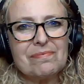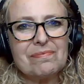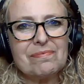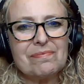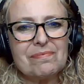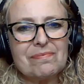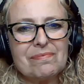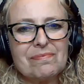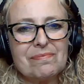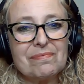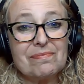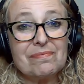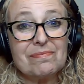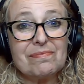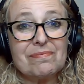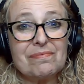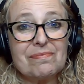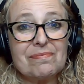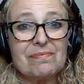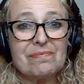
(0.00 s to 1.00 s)

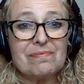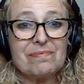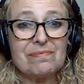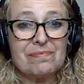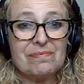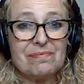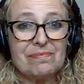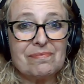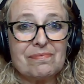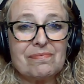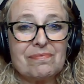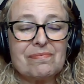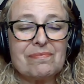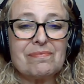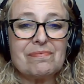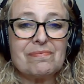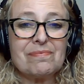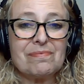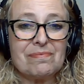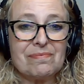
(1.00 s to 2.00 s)

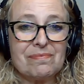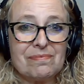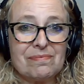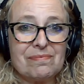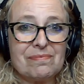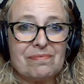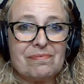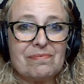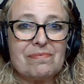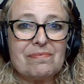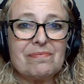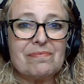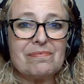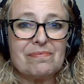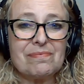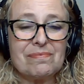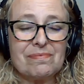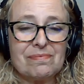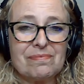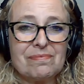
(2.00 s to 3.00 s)

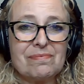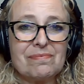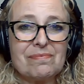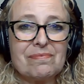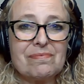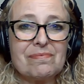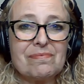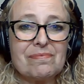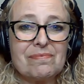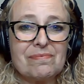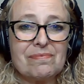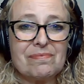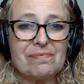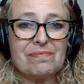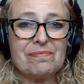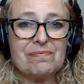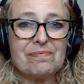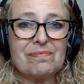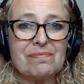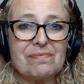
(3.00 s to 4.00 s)

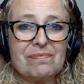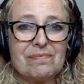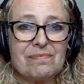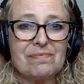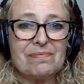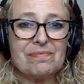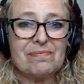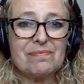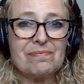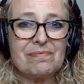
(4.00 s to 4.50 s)
No words are spoken by the person on screen.